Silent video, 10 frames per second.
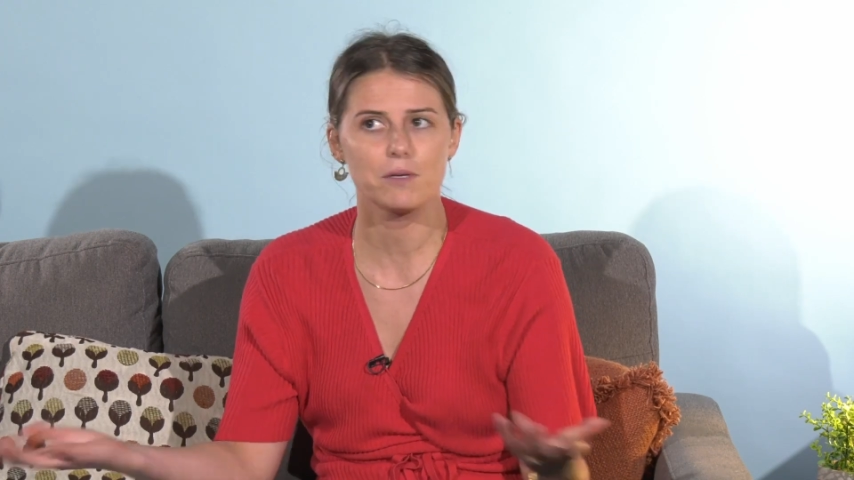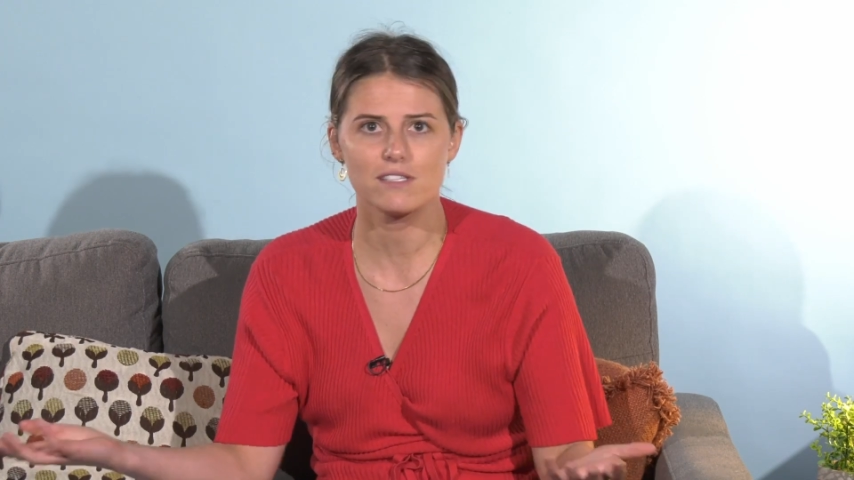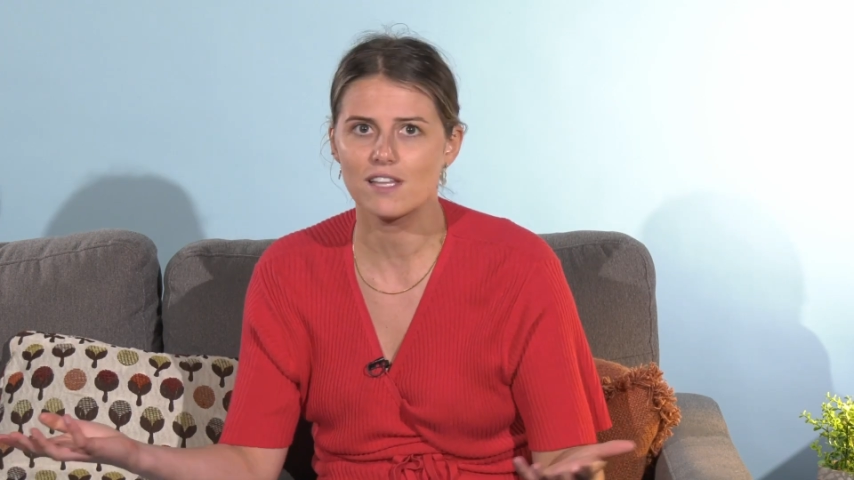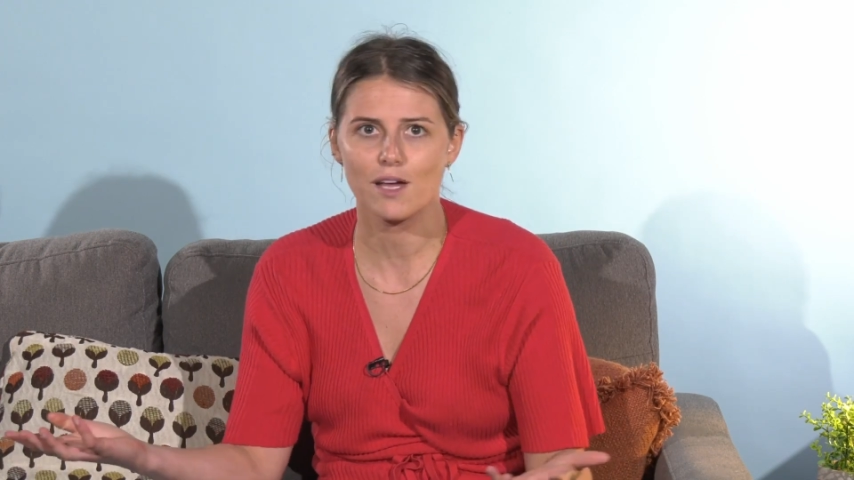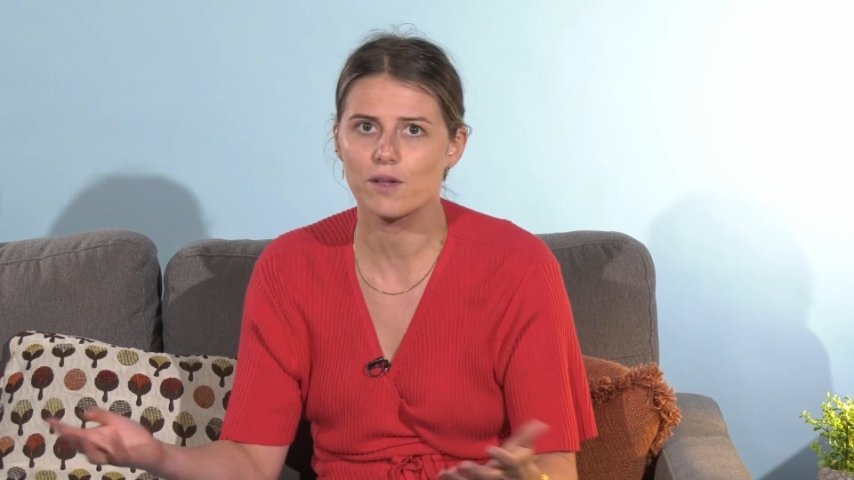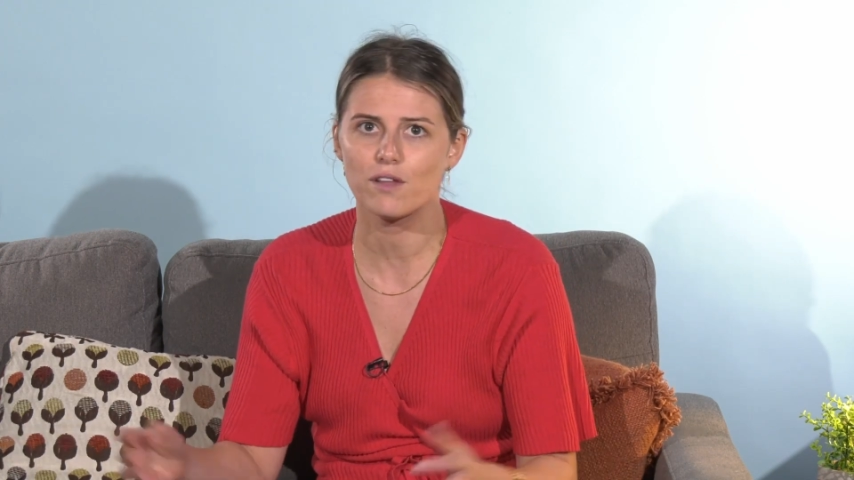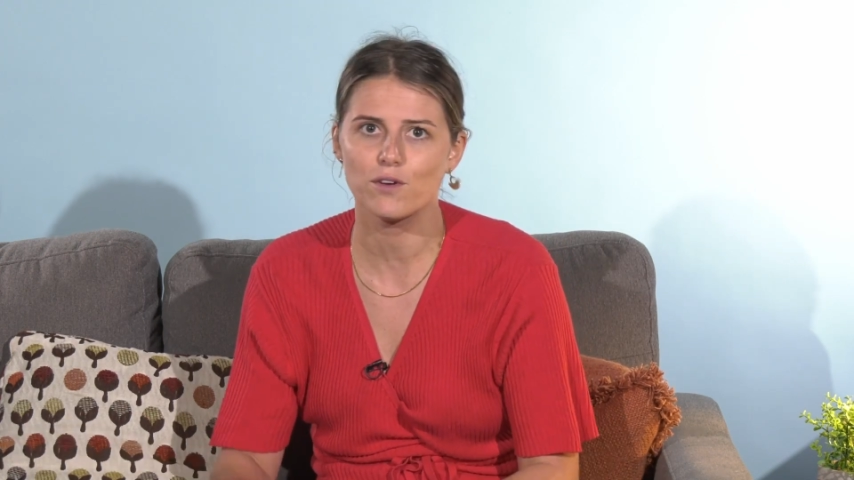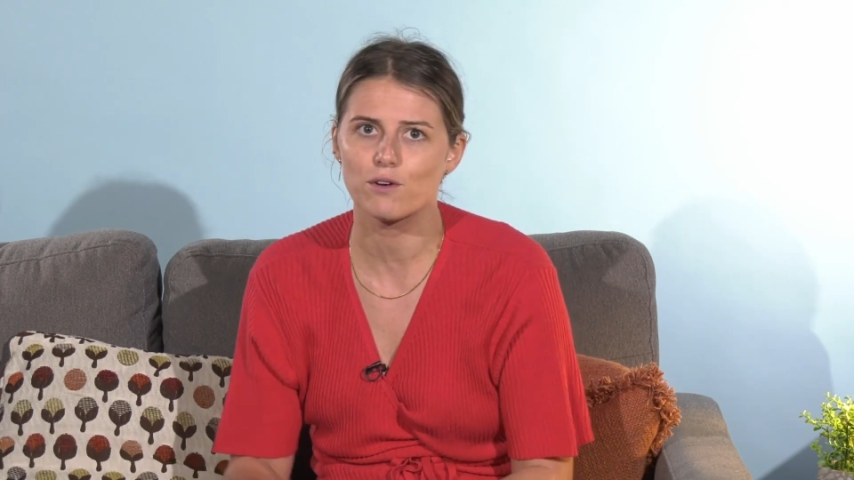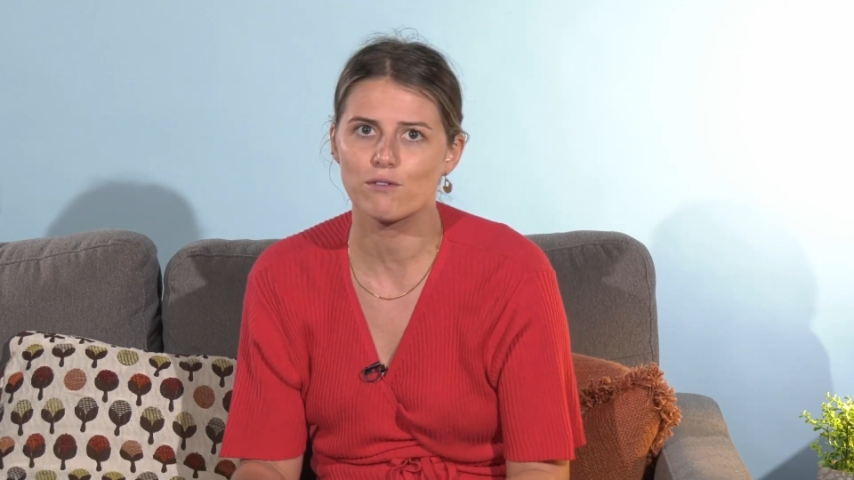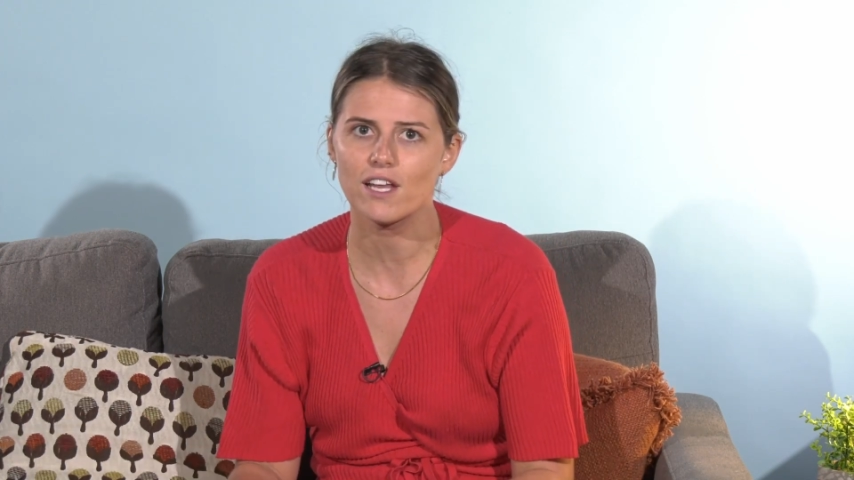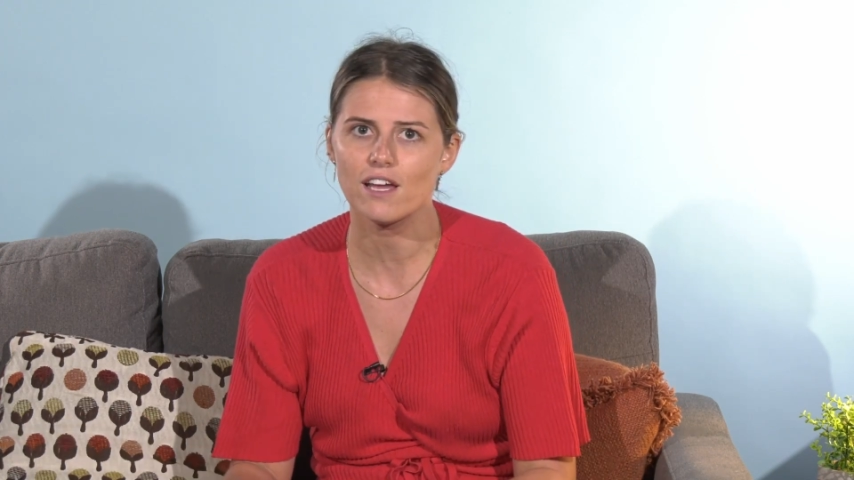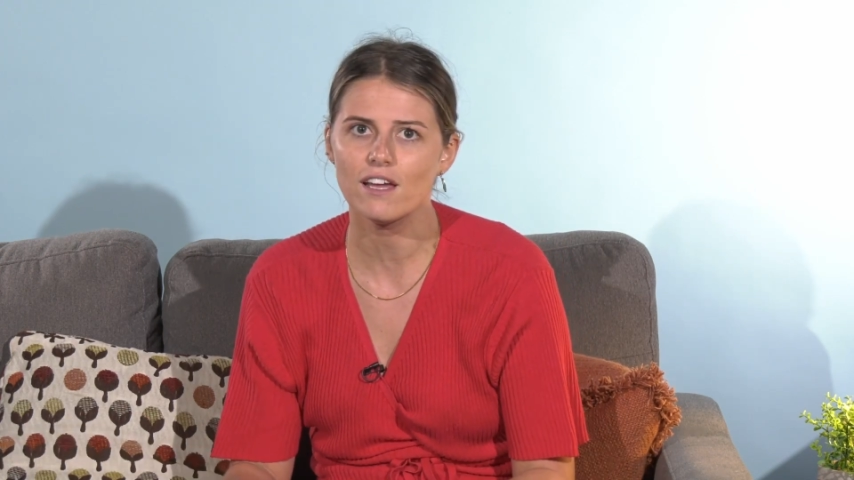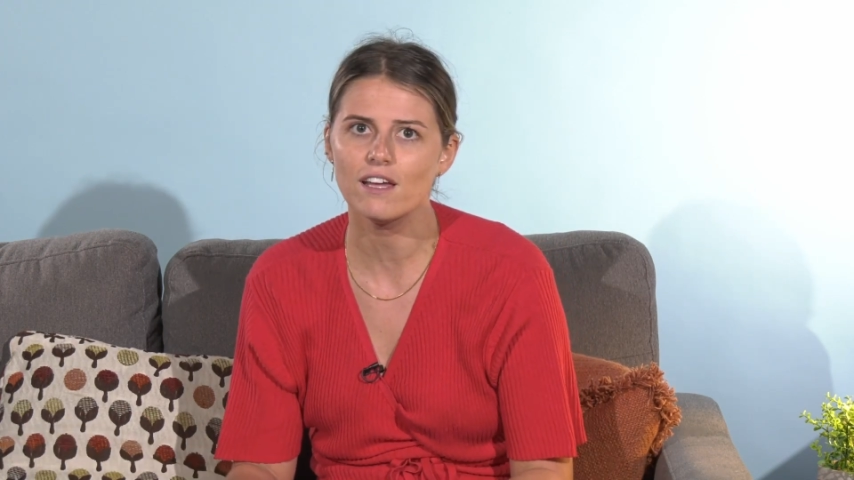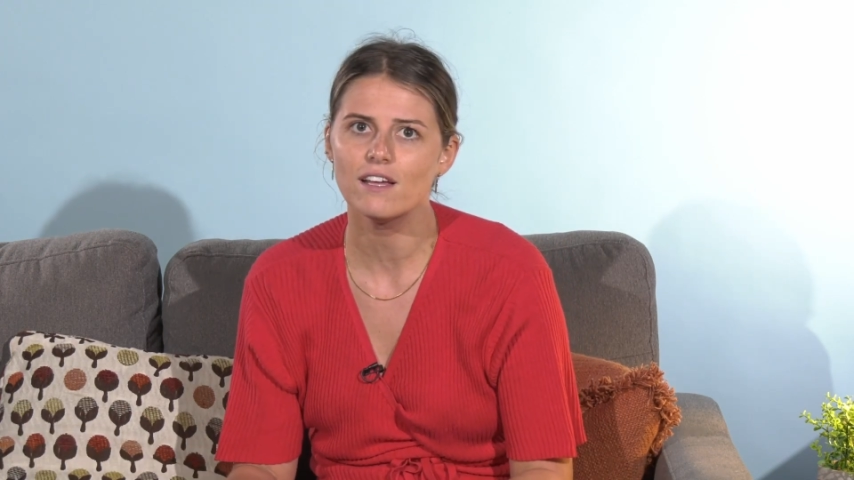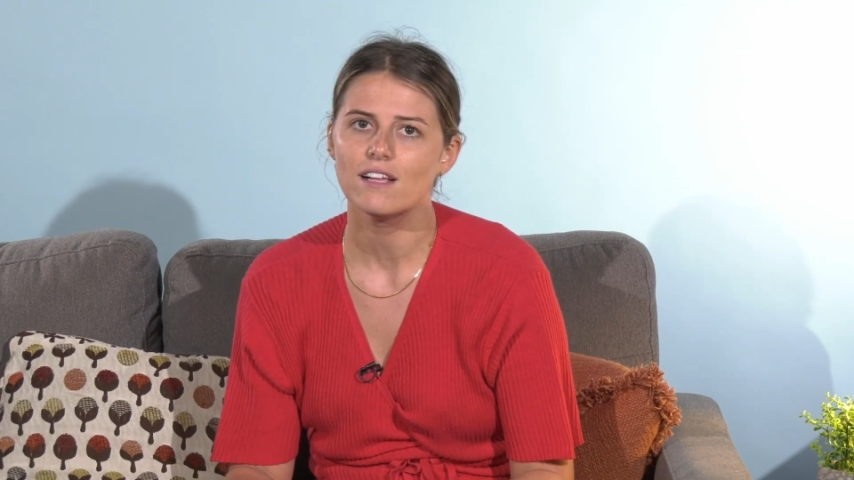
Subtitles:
into that whenever you're ready.